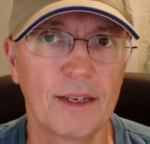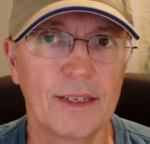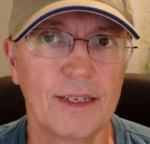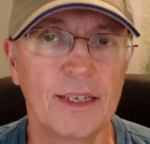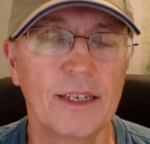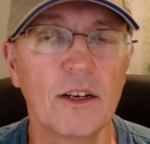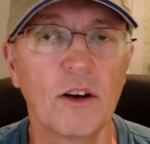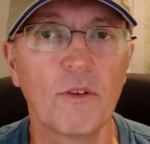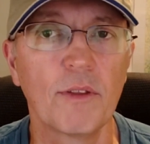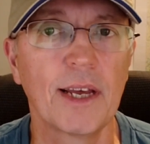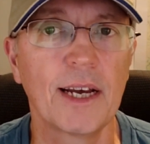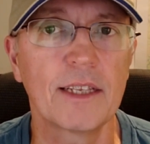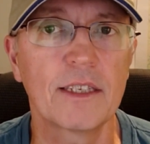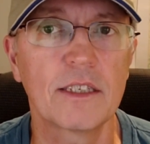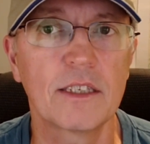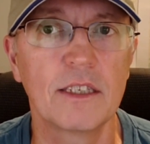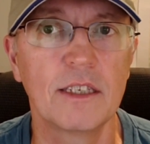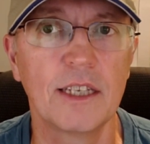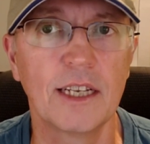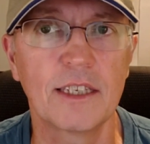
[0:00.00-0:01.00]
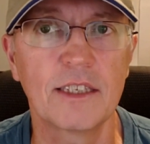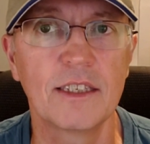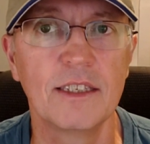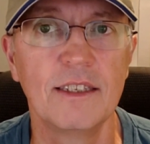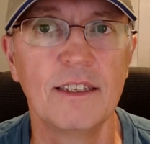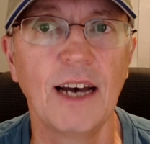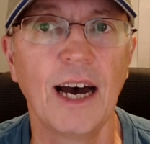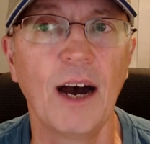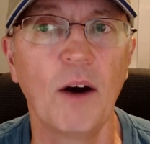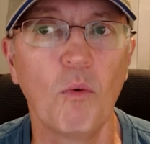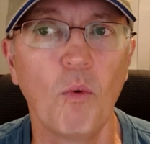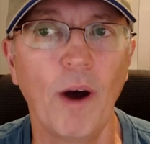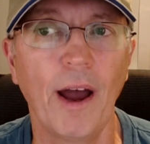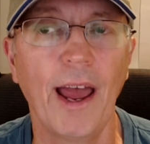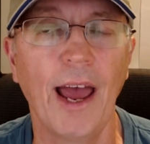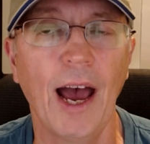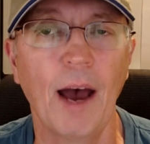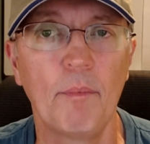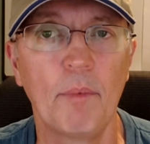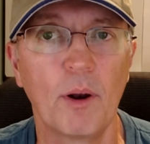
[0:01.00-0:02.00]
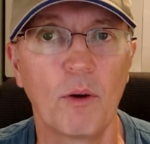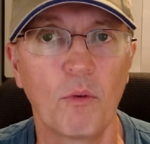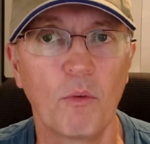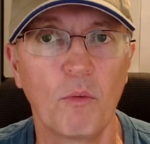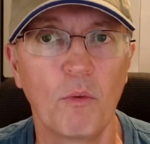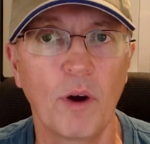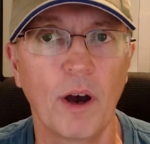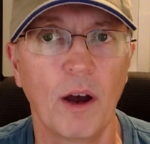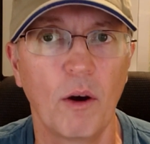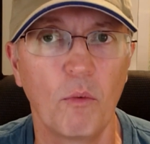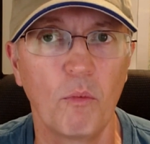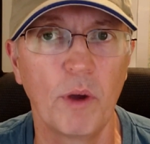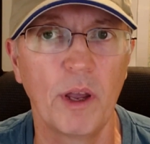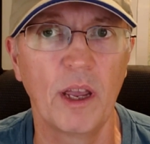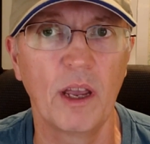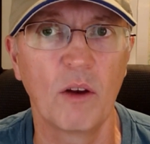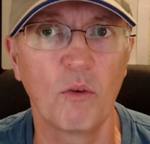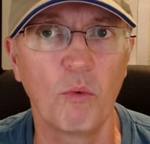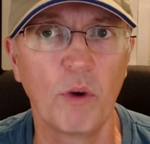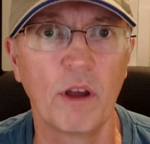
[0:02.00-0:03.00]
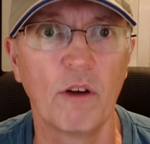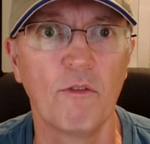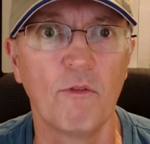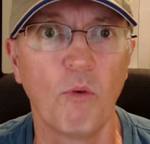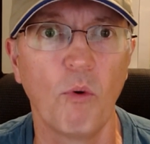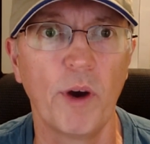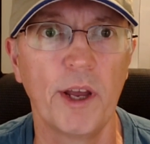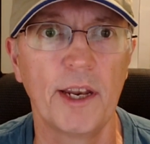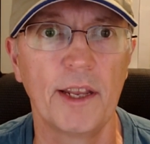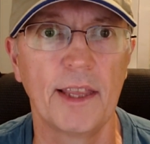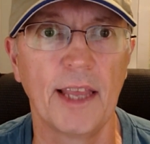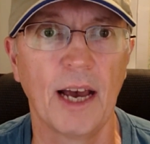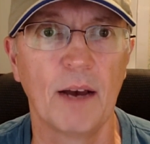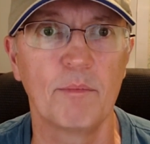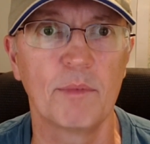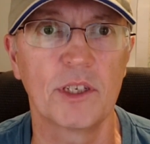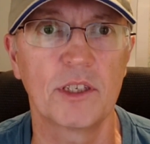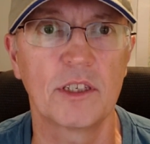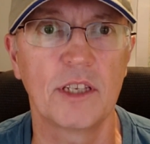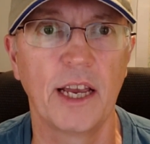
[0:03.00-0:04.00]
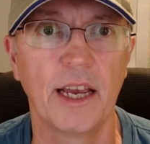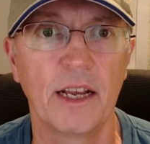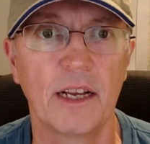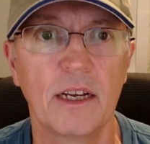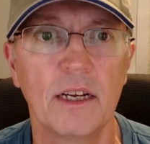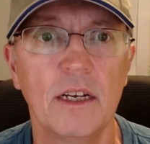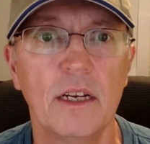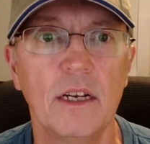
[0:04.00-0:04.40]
That's not what happened. We avoided that mistake.